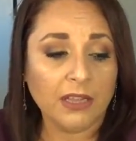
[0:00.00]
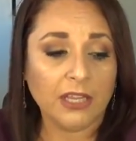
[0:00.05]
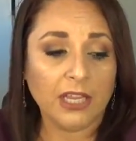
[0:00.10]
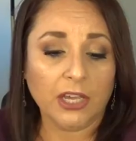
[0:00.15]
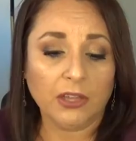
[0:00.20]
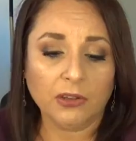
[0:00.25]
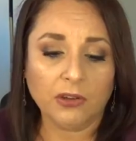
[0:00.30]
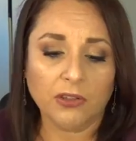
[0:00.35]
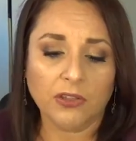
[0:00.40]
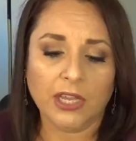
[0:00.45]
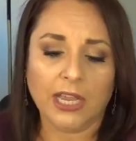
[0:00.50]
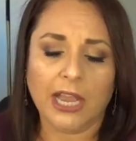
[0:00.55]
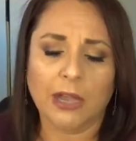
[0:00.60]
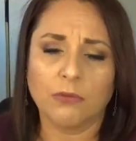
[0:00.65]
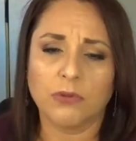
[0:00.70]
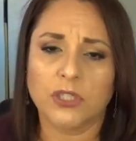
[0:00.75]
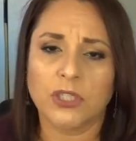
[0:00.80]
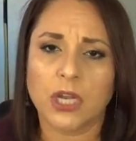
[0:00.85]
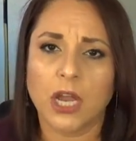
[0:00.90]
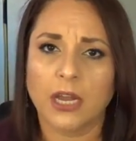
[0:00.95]
The other thing,
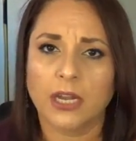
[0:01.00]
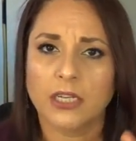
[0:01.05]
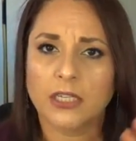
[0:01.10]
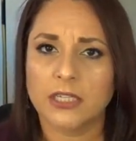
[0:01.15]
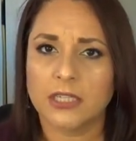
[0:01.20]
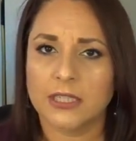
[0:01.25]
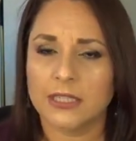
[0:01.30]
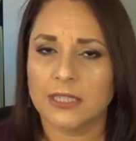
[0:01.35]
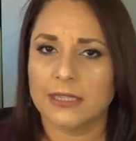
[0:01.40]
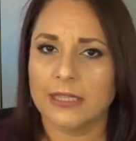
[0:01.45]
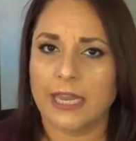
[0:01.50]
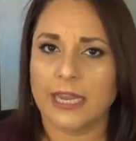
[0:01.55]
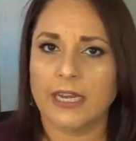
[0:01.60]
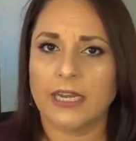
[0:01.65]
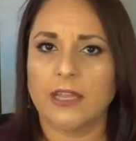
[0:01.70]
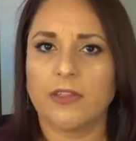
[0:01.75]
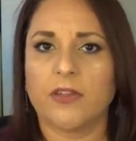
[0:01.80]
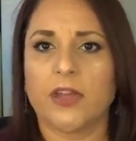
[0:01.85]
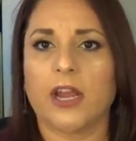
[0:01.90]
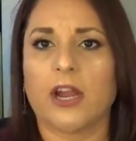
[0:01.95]
I was talking to the
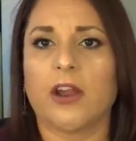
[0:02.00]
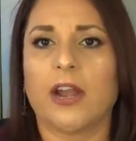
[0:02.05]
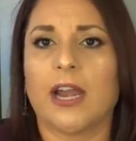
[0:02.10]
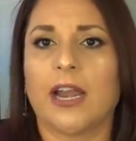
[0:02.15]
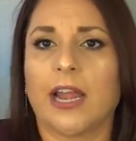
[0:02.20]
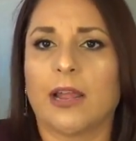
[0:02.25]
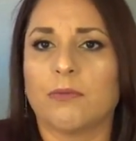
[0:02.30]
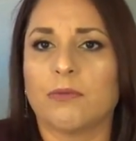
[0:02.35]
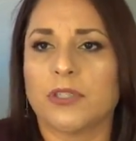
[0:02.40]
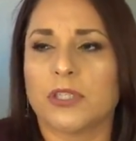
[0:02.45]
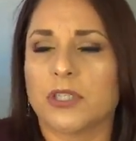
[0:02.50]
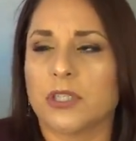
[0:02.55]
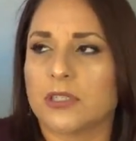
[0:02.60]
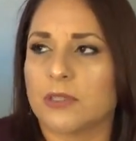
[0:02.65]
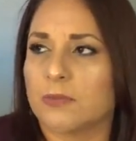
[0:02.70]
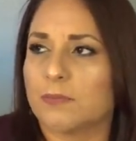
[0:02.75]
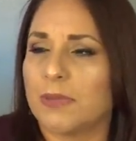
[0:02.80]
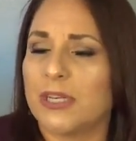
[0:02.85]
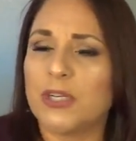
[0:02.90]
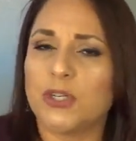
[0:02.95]
lady there, and I
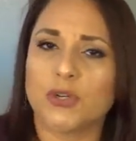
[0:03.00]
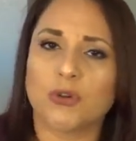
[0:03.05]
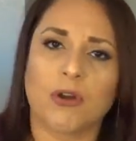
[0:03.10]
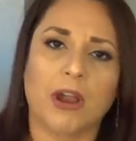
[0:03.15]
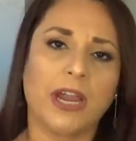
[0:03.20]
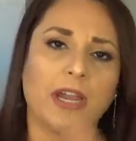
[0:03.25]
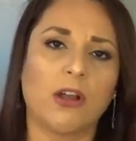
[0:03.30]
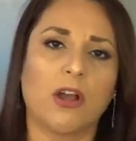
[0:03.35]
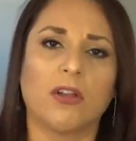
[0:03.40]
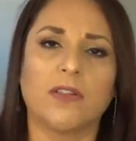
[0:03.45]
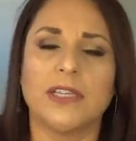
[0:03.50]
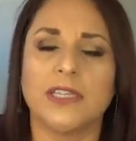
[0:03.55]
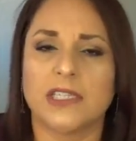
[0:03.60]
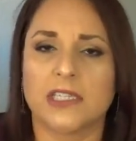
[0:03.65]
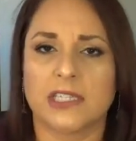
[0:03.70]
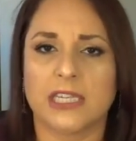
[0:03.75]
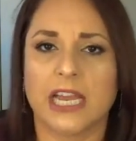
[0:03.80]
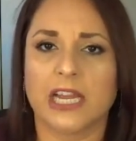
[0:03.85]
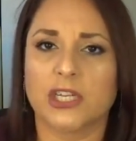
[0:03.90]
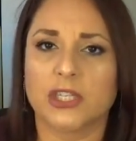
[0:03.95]
been trying all
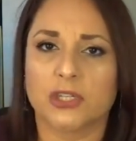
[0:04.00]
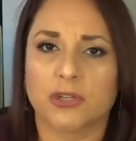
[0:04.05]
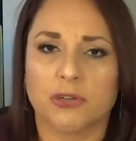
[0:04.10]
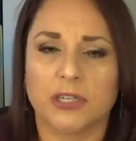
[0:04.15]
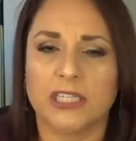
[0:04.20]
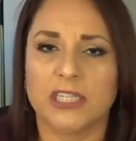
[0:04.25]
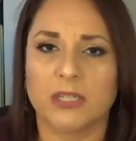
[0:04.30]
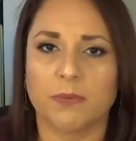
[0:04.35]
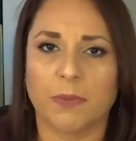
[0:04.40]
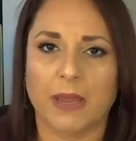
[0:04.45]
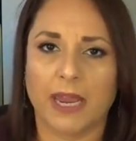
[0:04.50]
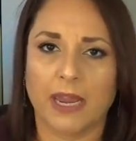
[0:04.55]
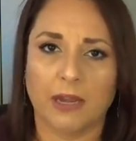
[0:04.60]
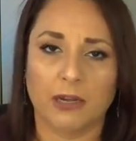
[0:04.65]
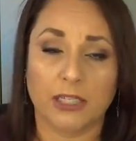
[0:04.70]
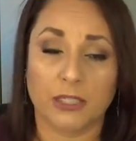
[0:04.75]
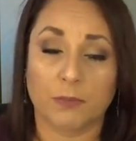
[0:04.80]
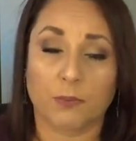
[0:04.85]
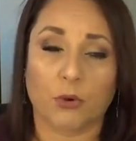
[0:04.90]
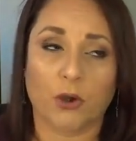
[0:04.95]
these texturing
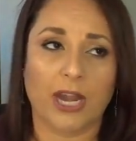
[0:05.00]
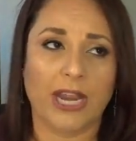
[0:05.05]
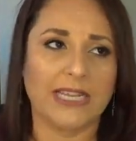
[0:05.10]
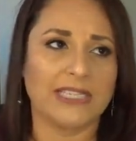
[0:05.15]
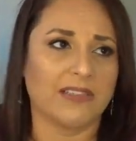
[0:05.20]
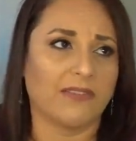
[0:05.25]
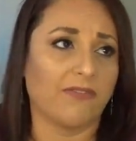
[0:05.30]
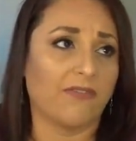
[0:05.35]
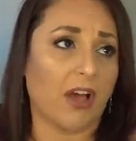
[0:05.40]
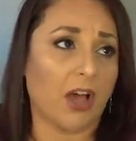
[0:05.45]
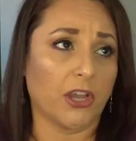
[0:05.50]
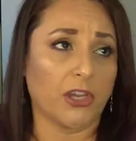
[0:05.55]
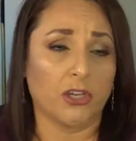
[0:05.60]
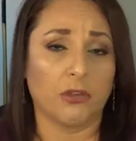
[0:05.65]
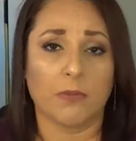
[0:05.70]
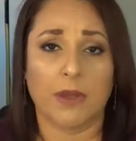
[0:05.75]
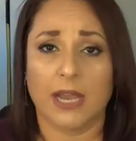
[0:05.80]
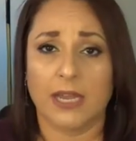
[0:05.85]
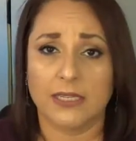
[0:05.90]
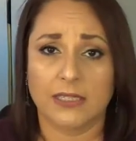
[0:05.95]
sprays and
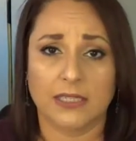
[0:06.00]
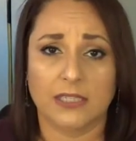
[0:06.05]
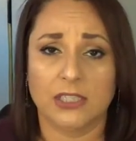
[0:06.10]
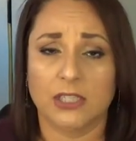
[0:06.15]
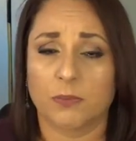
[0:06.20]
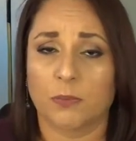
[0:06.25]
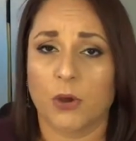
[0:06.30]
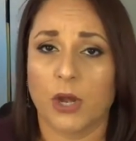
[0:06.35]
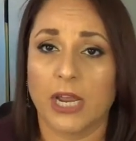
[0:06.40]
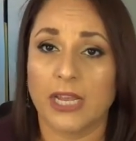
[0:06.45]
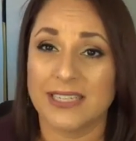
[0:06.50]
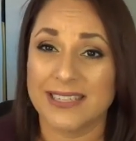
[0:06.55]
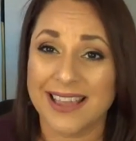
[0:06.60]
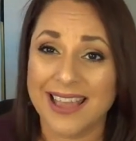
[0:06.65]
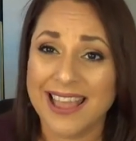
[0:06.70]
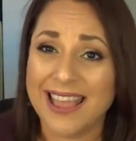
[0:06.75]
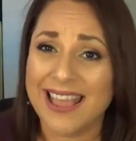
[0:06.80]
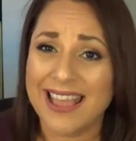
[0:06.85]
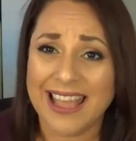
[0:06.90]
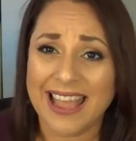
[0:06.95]
volumizing sprays,
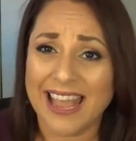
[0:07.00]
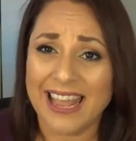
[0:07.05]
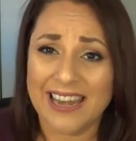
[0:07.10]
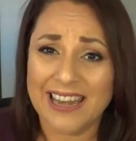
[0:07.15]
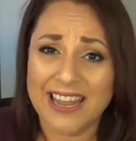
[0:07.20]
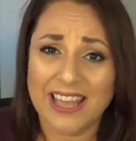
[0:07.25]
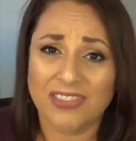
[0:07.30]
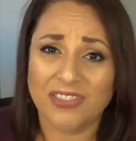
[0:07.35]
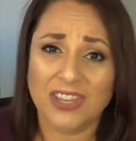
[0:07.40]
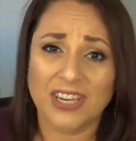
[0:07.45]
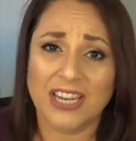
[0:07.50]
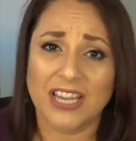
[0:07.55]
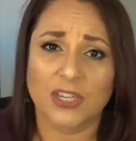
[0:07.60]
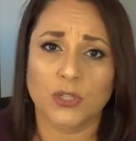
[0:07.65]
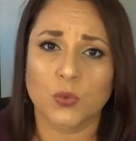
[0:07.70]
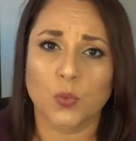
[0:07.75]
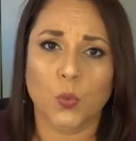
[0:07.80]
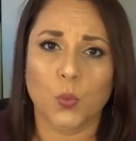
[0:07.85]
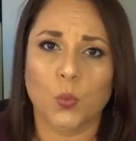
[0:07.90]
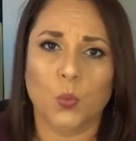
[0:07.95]
and nothing
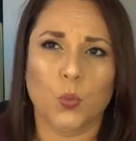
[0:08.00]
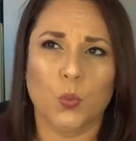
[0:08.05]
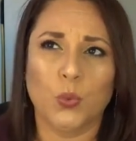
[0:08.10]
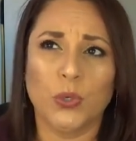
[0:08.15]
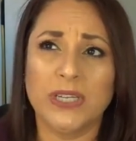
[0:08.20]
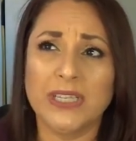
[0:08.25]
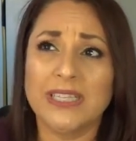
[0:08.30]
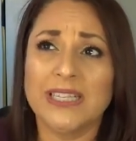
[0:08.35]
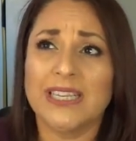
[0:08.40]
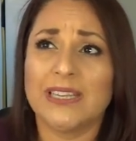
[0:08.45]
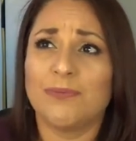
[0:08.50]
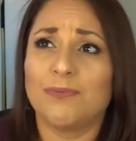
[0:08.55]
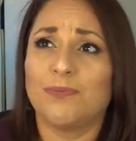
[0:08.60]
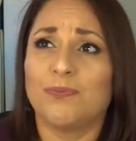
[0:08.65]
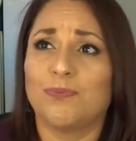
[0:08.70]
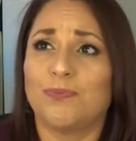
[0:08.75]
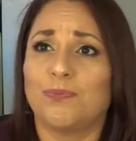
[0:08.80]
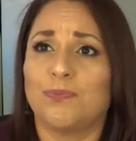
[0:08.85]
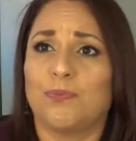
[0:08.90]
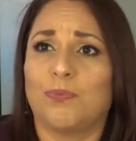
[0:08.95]
has really,
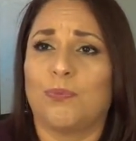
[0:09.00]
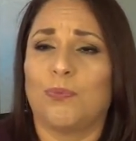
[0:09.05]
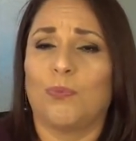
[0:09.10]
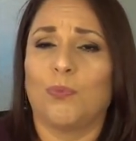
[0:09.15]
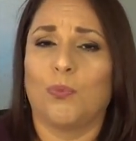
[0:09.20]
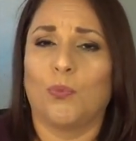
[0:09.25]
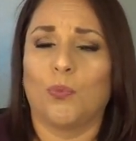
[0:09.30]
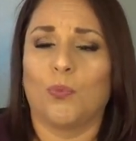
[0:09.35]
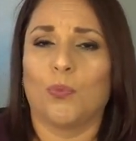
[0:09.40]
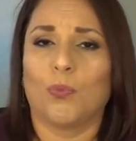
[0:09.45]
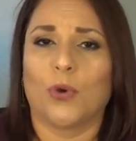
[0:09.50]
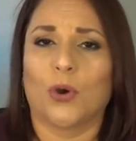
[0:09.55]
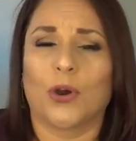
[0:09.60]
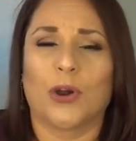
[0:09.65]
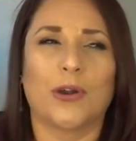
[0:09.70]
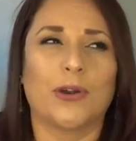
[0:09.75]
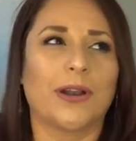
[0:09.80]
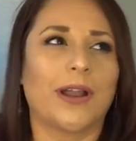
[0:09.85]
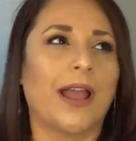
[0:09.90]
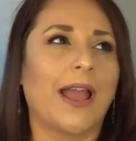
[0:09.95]

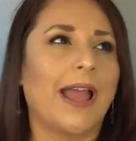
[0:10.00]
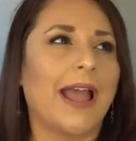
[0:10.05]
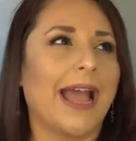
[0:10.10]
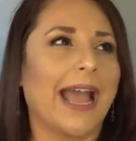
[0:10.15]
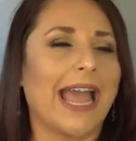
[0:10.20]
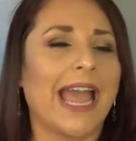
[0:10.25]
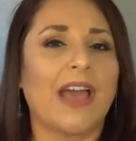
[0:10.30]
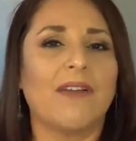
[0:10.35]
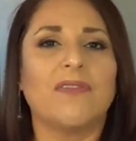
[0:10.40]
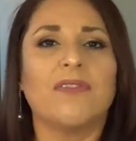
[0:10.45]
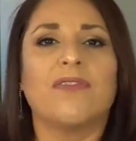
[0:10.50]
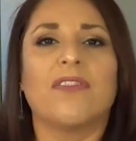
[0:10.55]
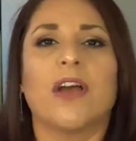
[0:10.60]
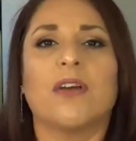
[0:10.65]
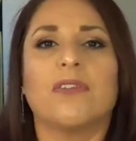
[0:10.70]
or I haven't